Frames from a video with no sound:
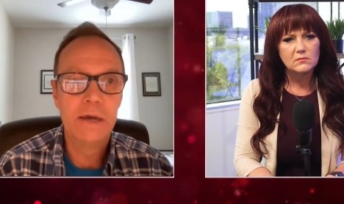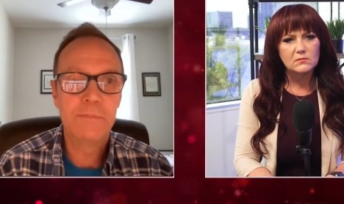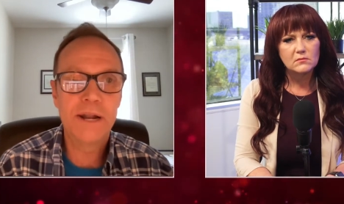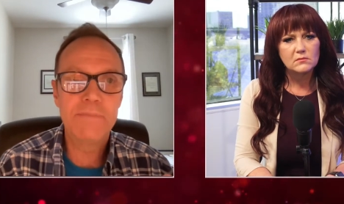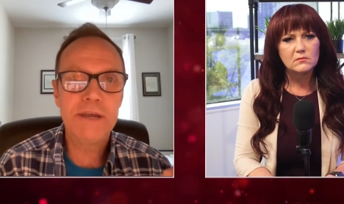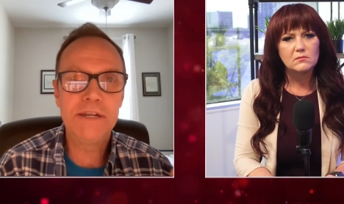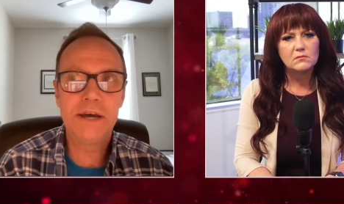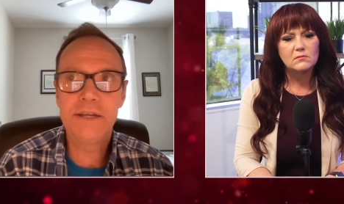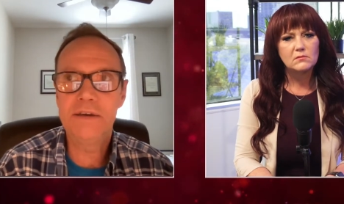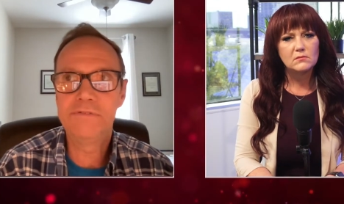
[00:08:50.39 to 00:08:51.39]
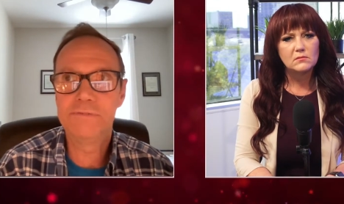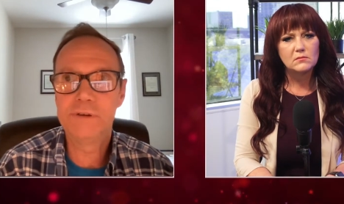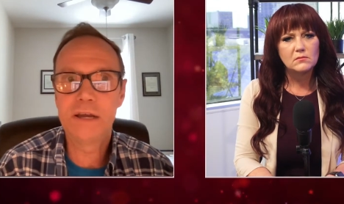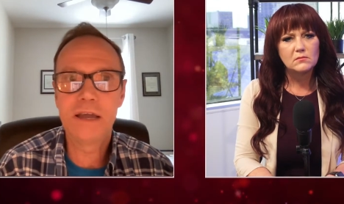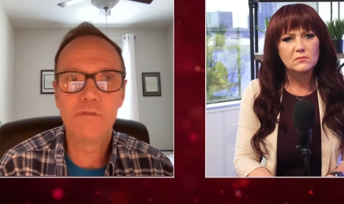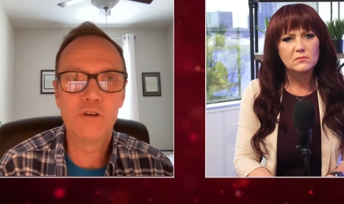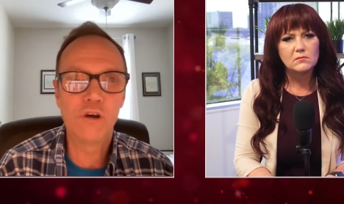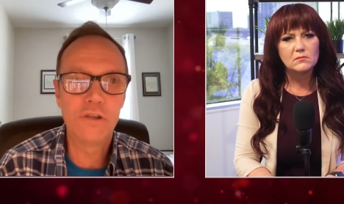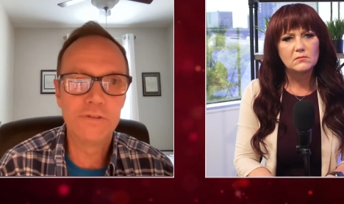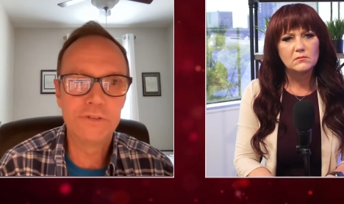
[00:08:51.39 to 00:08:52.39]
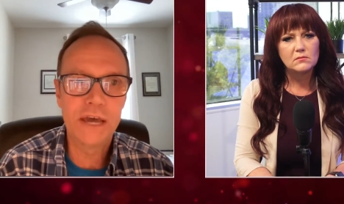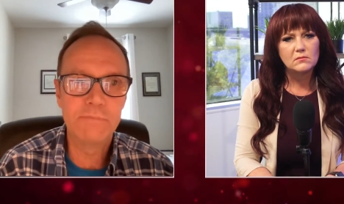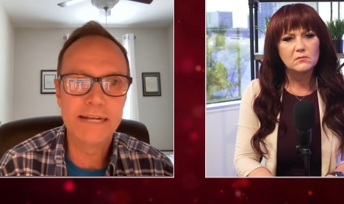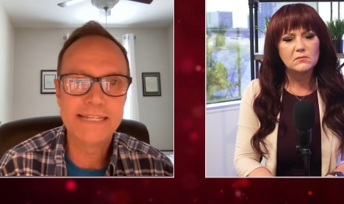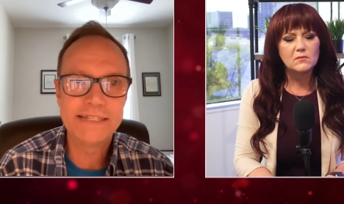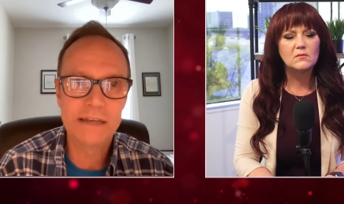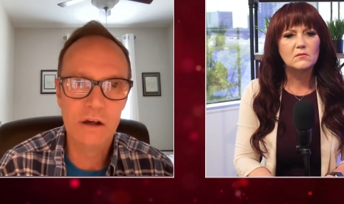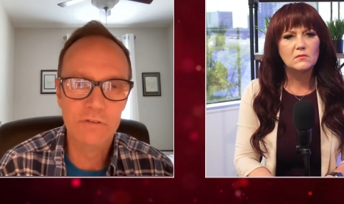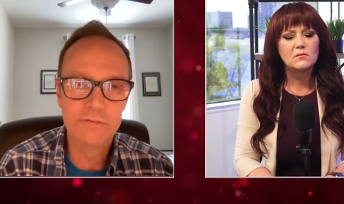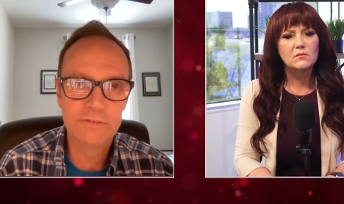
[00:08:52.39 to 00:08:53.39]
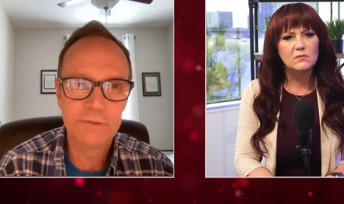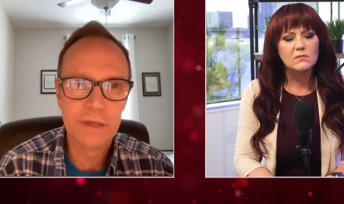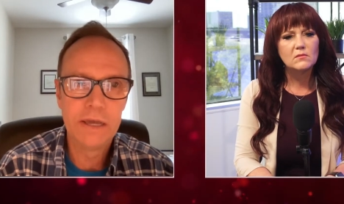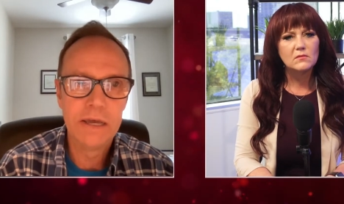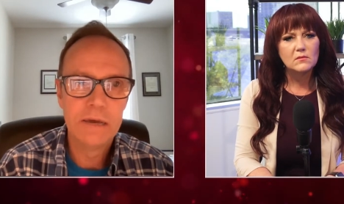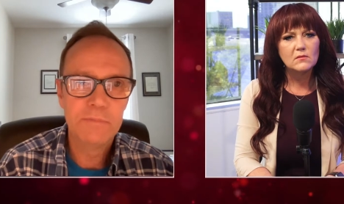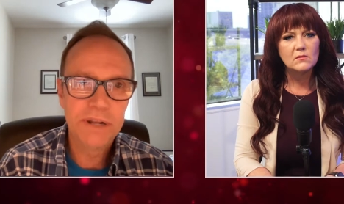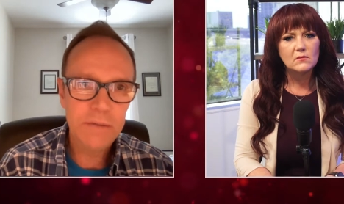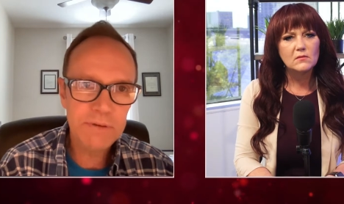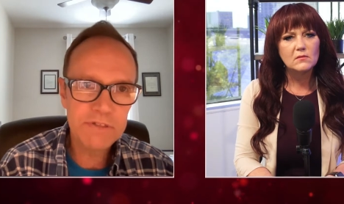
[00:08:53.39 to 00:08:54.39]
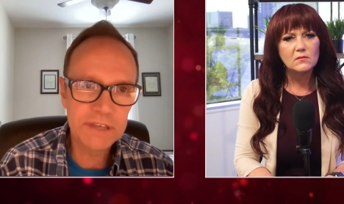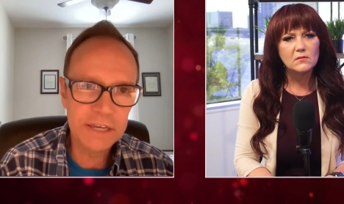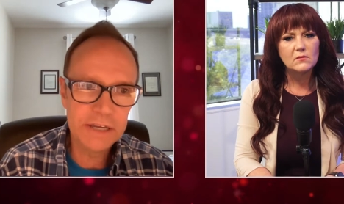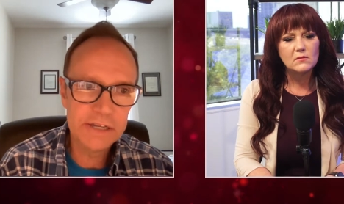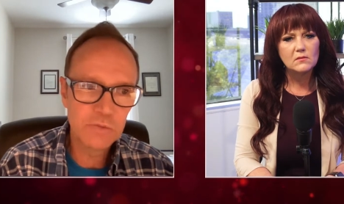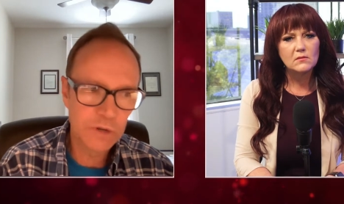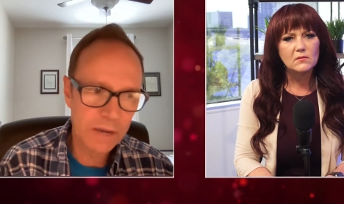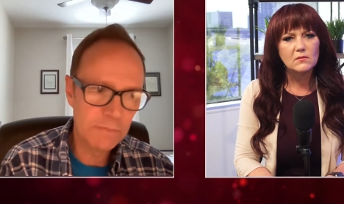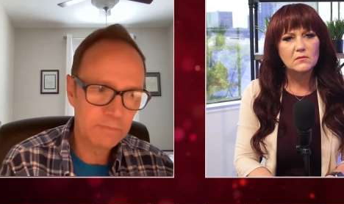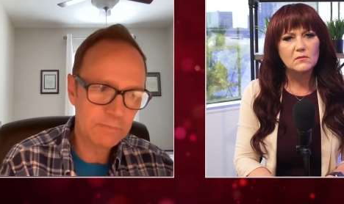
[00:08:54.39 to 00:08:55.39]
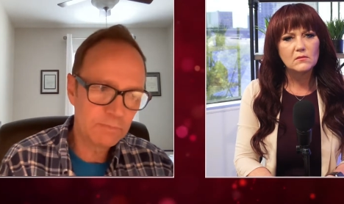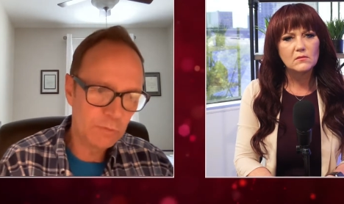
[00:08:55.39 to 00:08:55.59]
Speaker 1: but I may not have ever gone through that myself. But empathy is when I'm,